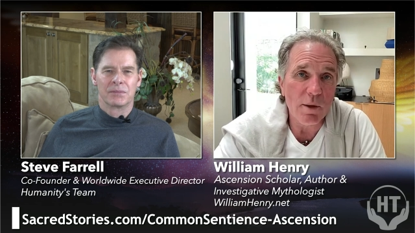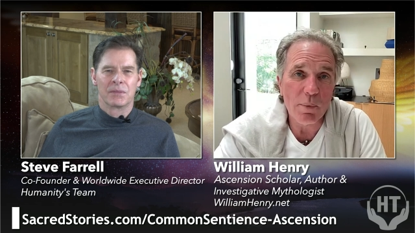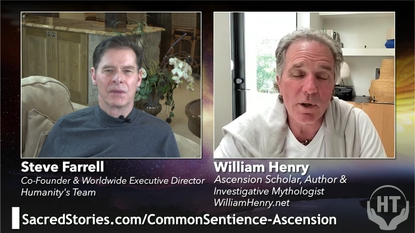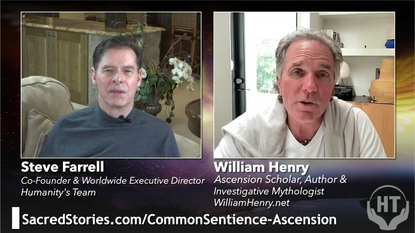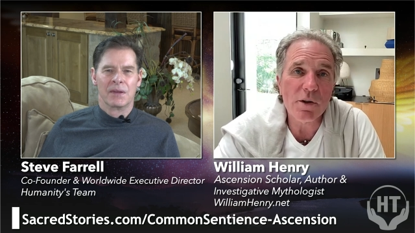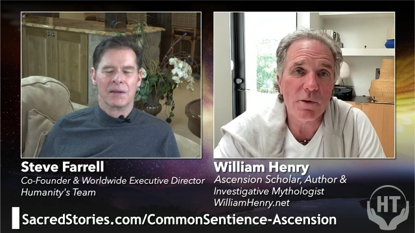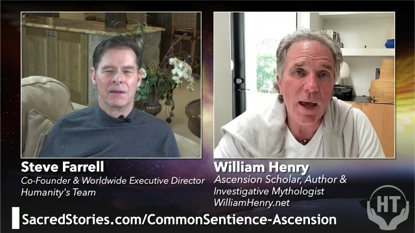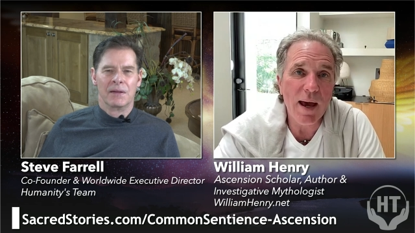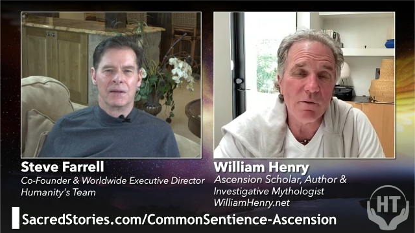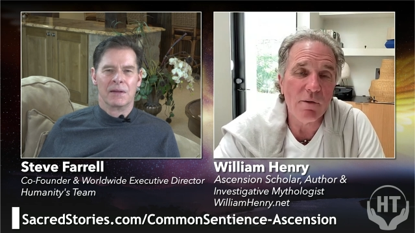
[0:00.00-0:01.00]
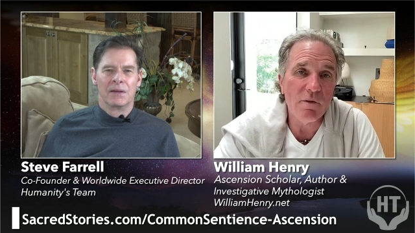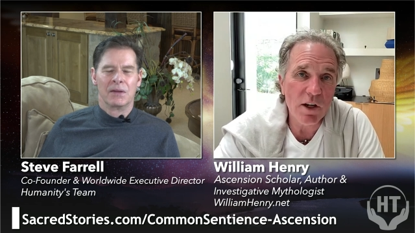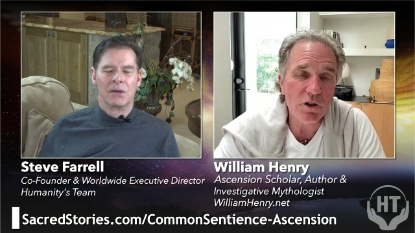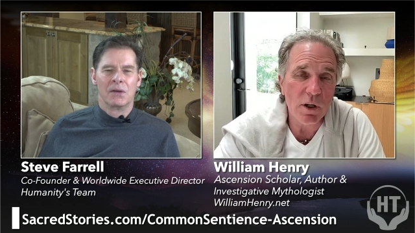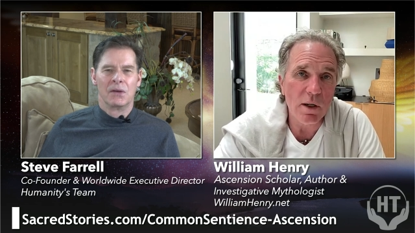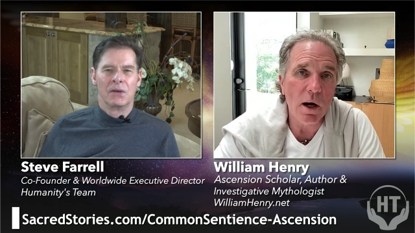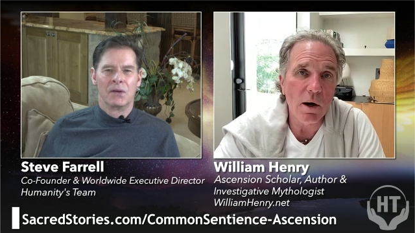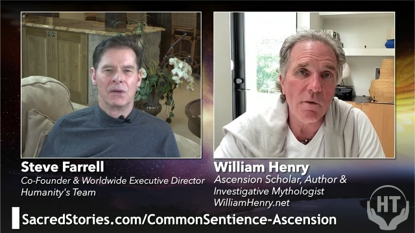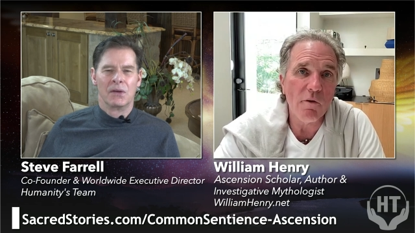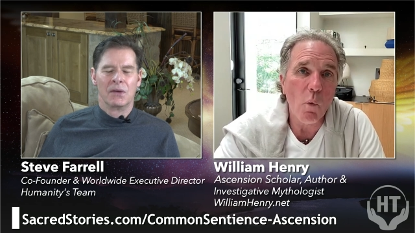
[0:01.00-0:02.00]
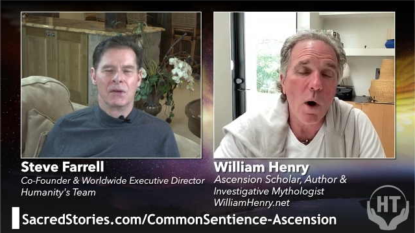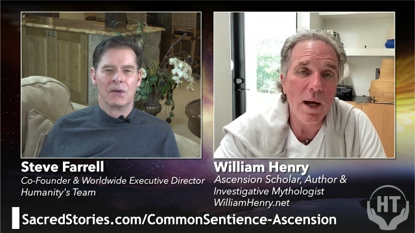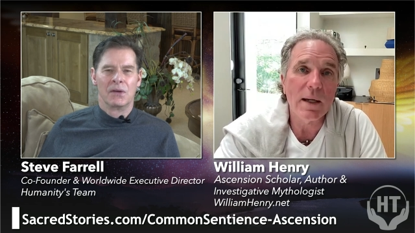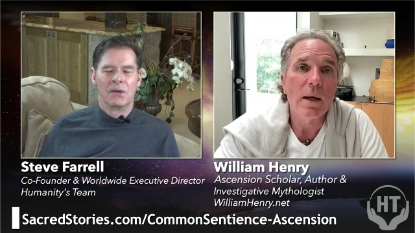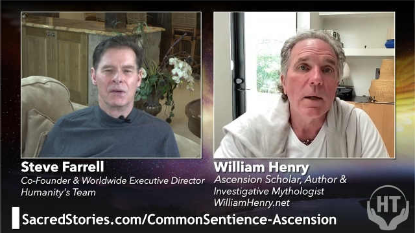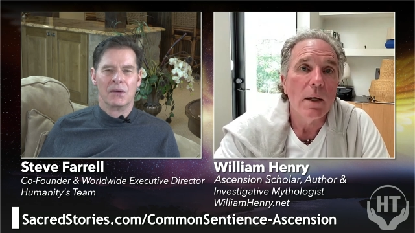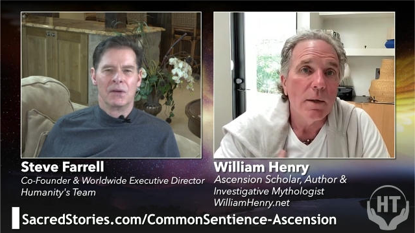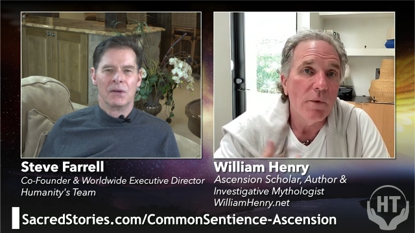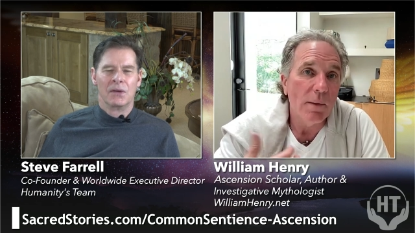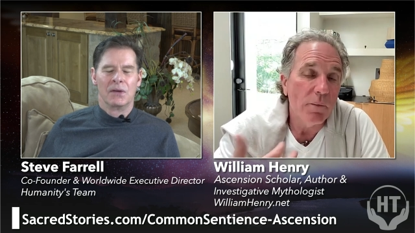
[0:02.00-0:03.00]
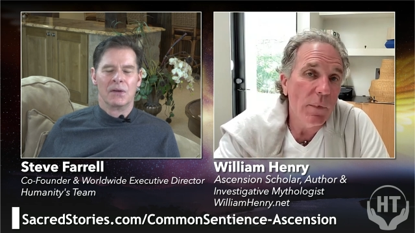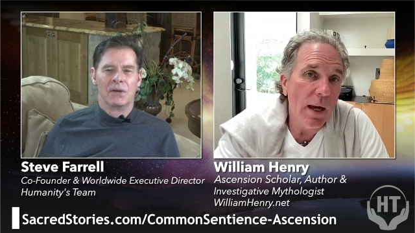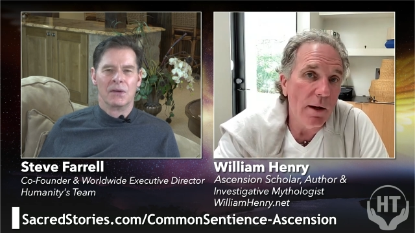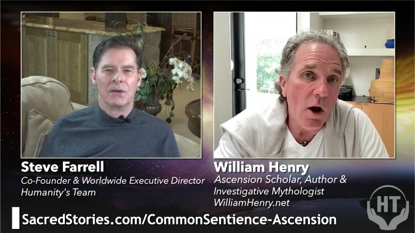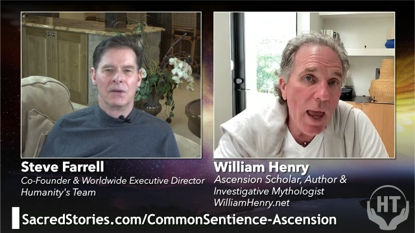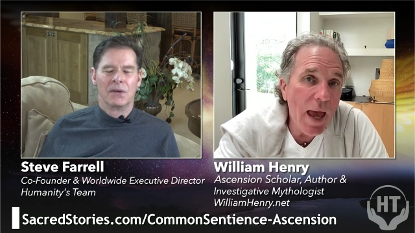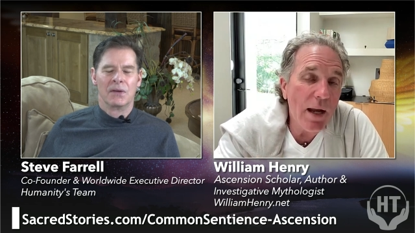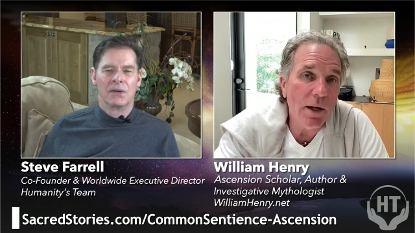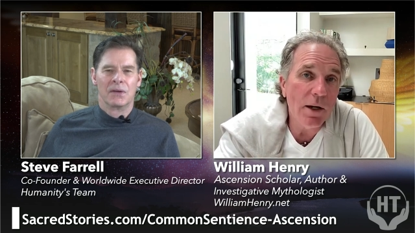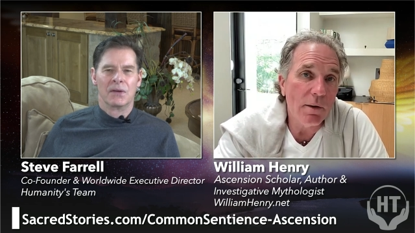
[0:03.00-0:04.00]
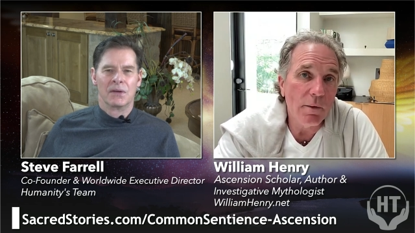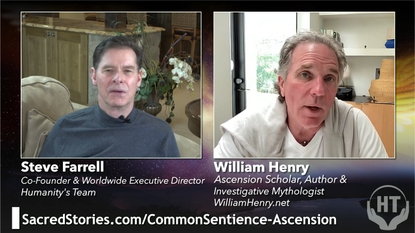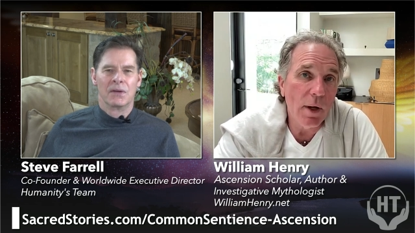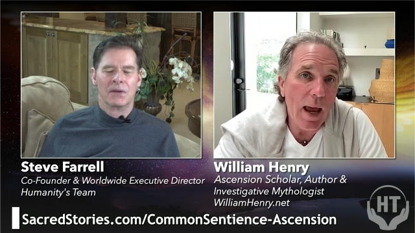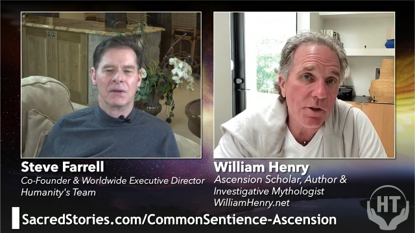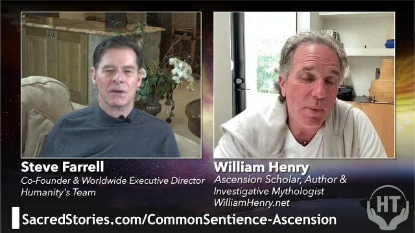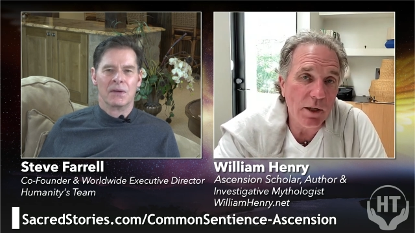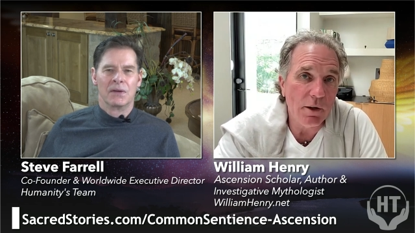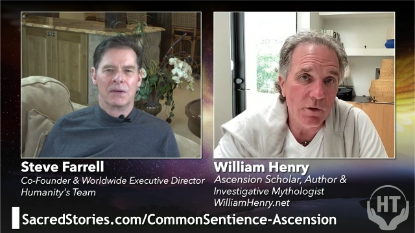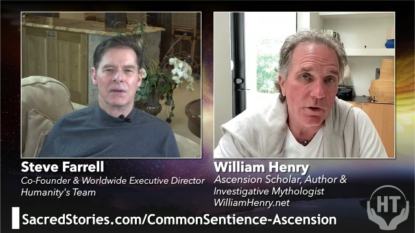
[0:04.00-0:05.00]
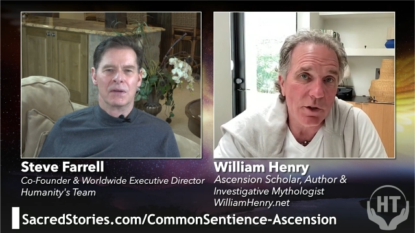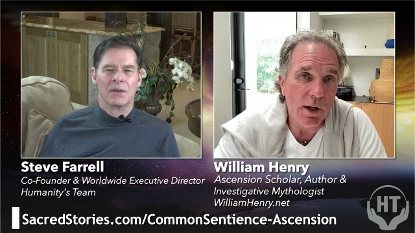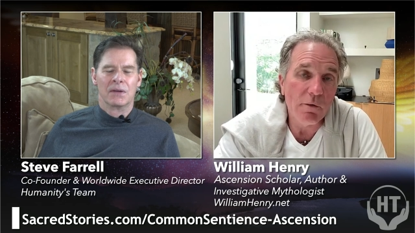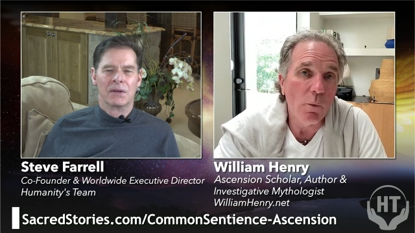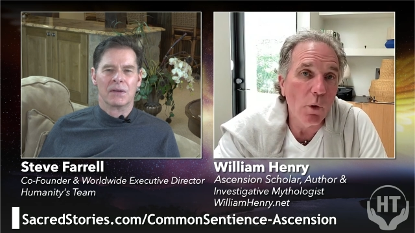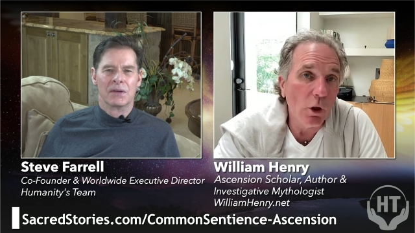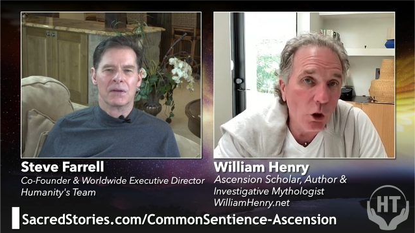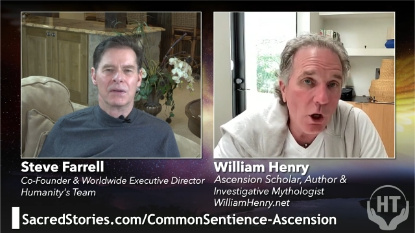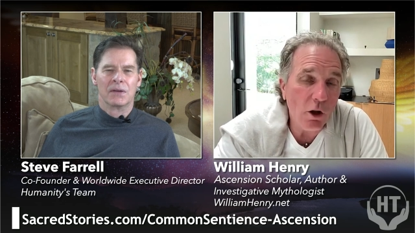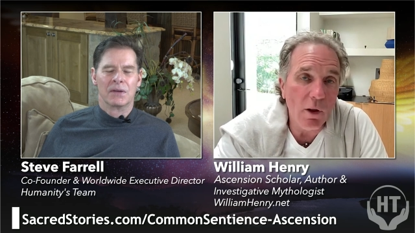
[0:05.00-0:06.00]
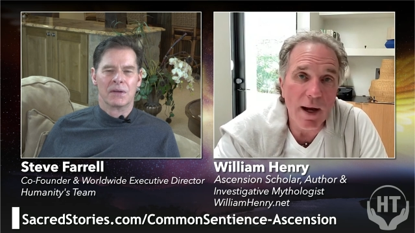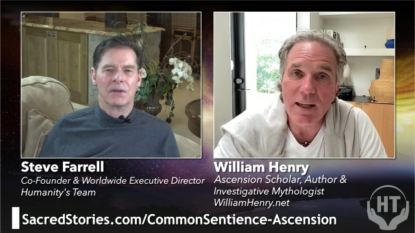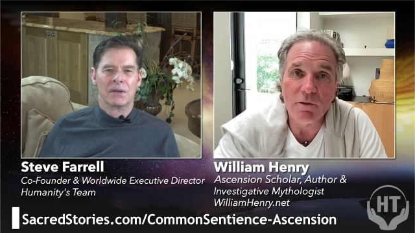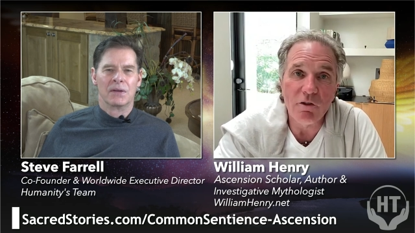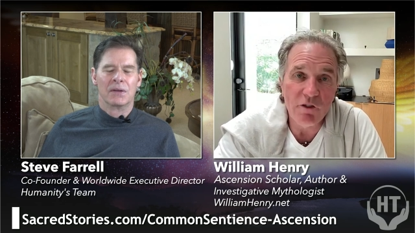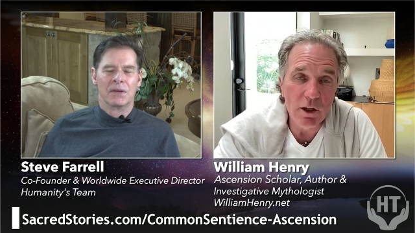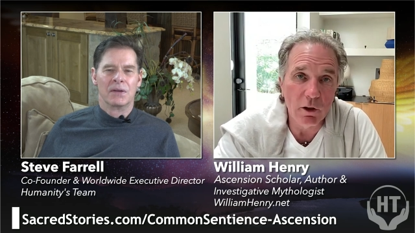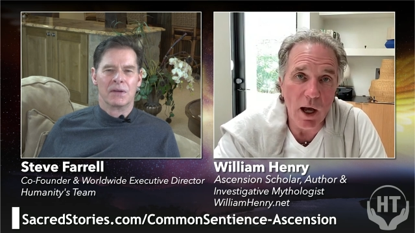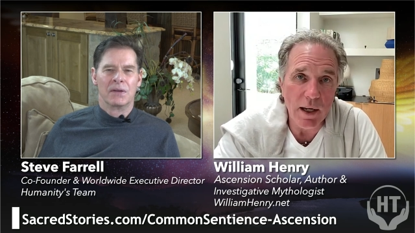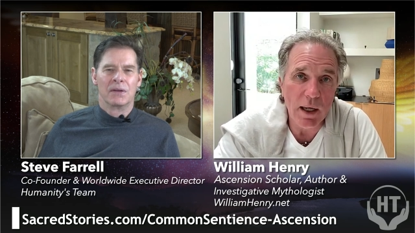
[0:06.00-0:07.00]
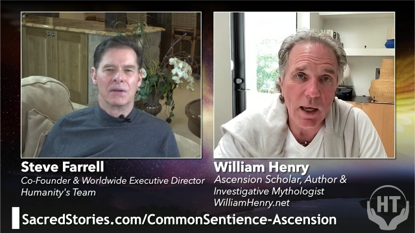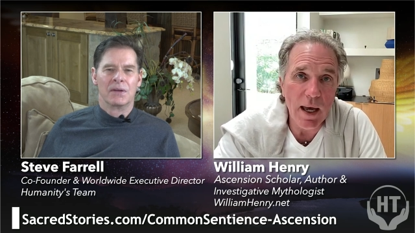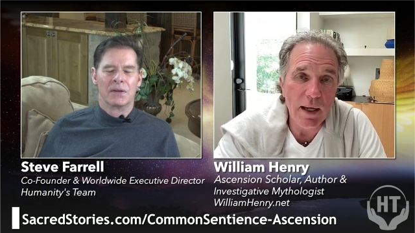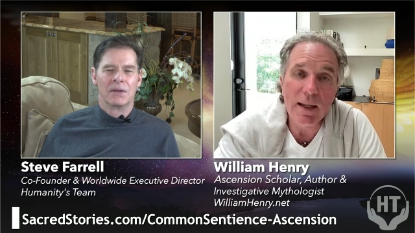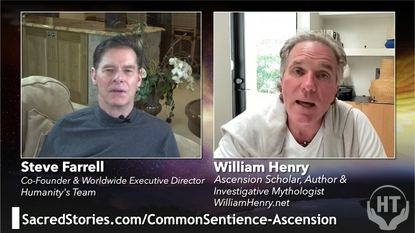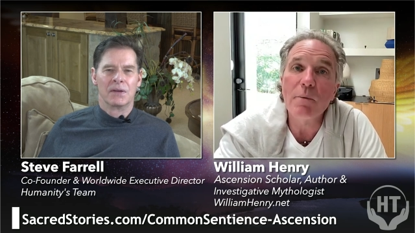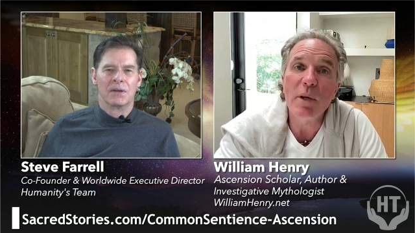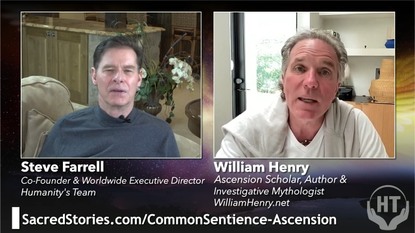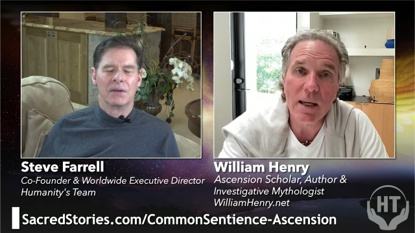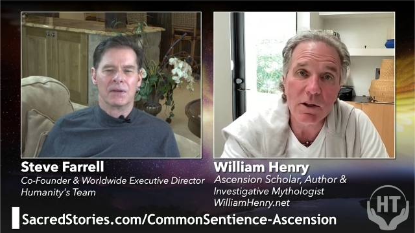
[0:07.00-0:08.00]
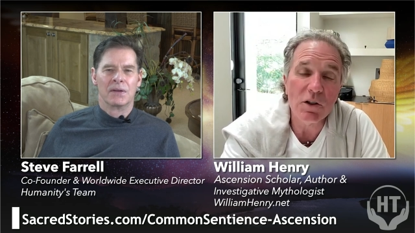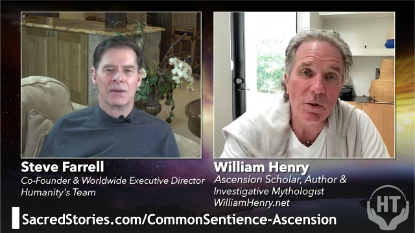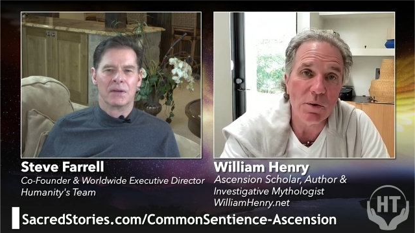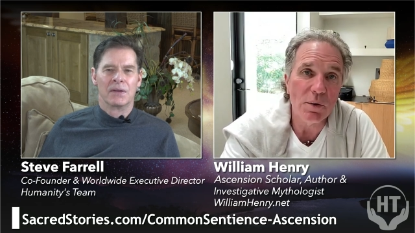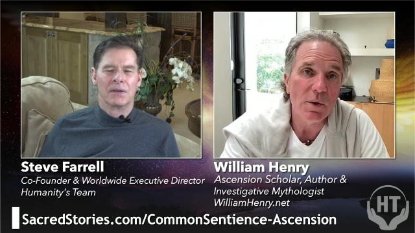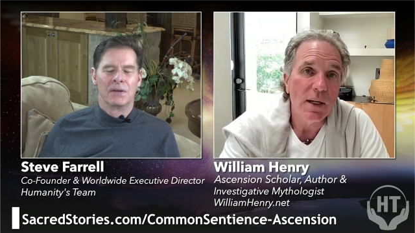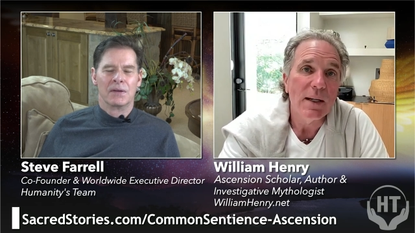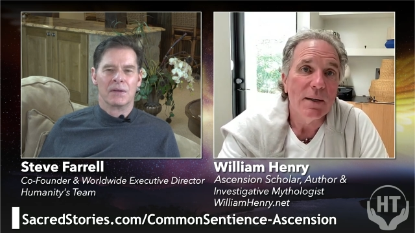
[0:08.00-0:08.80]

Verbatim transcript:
Speaker 1: it, but also to have a vision of what that that end aspect of yourself will look like and feel like and then begin to